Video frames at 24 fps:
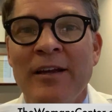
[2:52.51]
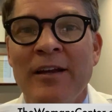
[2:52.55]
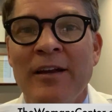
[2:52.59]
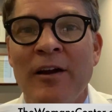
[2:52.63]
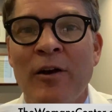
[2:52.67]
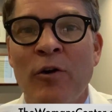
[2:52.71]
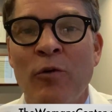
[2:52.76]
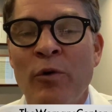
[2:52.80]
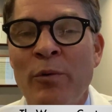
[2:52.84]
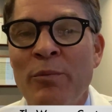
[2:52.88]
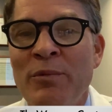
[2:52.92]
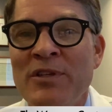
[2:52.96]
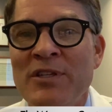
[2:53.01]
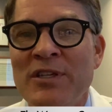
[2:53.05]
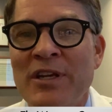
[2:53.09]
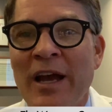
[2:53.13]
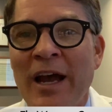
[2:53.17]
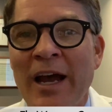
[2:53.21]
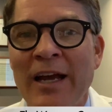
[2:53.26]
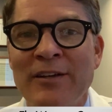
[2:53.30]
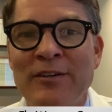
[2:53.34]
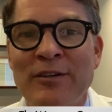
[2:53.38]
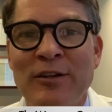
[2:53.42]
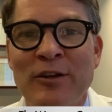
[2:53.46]
A Woman's
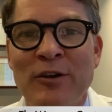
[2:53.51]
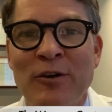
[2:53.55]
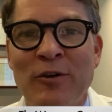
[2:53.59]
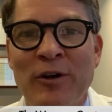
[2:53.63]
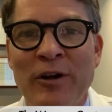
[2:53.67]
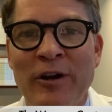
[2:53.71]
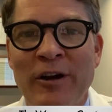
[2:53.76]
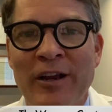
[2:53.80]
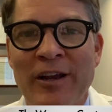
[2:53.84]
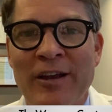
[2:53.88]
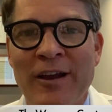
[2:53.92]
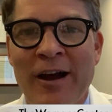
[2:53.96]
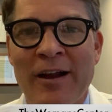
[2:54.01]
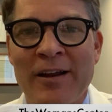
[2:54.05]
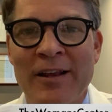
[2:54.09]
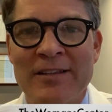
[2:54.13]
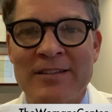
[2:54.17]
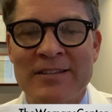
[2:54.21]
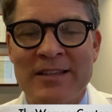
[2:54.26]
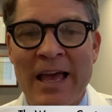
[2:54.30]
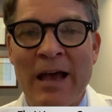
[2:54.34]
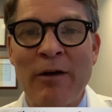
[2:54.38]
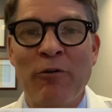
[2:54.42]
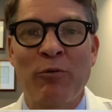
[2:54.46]
Guide to Urinary
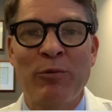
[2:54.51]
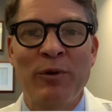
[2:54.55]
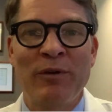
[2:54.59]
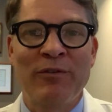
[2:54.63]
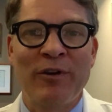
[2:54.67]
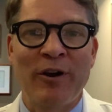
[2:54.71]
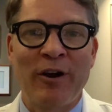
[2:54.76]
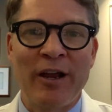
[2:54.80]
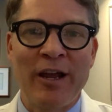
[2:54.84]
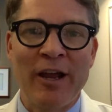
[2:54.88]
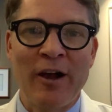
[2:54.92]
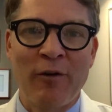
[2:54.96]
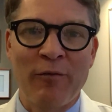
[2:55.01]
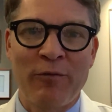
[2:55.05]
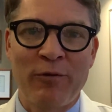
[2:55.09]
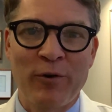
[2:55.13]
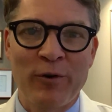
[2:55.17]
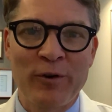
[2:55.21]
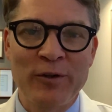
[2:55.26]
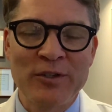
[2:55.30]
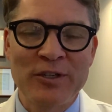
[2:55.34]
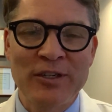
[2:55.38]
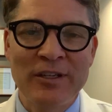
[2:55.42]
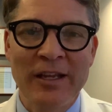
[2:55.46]
Incontinence. That will be very
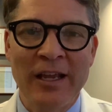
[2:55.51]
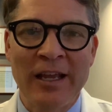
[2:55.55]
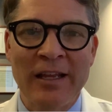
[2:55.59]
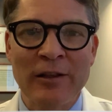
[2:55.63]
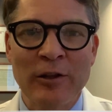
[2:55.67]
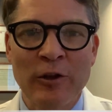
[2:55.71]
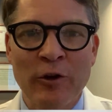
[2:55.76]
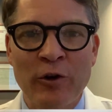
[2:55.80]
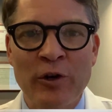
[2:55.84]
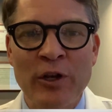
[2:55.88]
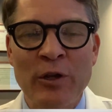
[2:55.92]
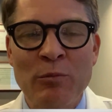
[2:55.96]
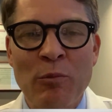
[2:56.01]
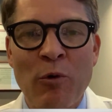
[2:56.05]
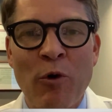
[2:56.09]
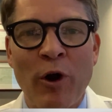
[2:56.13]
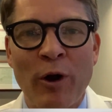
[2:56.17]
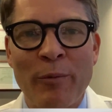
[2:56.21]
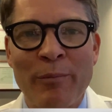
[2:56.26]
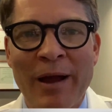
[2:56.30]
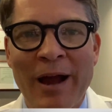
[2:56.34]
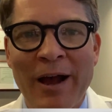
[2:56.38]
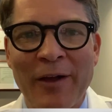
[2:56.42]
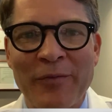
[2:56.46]
helpful in learning more
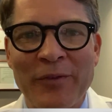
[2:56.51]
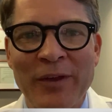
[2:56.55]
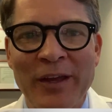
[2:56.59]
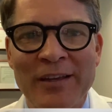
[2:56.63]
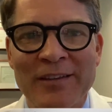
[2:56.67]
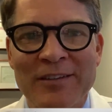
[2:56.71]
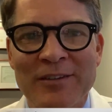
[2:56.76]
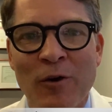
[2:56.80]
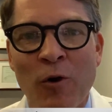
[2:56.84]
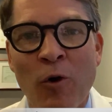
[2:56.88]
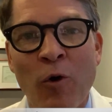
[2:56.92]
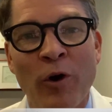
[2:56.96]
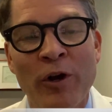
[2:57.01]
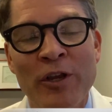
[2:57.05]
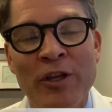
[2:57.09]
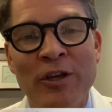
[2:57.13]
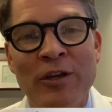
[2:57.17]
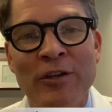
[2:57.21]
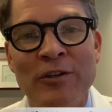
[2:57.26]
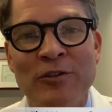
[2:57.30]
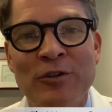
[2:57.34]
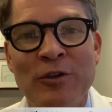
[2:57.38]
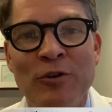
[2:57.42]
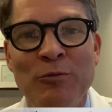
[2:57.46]
about this. Or you
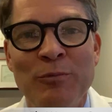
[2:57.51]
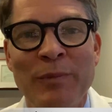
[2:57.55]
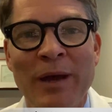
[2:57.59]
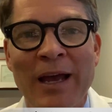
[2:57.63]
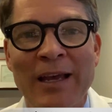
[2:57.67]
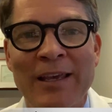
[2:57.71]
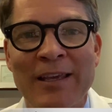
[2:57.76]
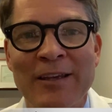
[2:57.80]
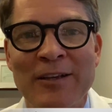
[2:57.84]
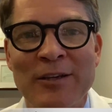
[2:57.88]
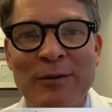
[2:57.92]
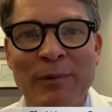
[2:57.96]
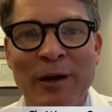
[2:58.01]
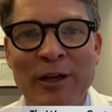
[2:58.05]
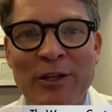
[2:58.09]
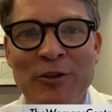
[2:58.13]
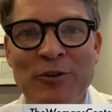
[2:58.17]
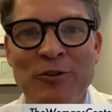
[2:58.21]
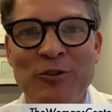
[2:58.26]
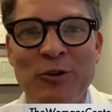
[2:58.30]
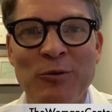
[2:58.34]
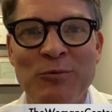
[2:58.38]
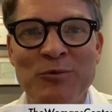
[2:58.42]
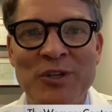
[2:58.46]
can tune back into my
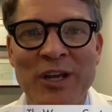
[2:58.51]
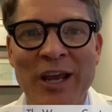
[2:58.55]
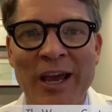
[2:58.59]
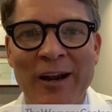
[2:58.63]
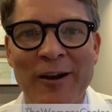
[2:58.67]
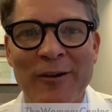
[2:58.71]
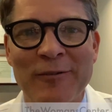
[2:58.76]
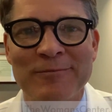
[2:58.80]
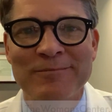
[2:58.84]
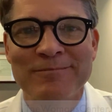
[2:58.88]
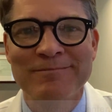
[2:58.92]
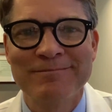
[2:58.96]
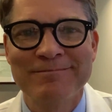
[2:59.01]
YouTube channel.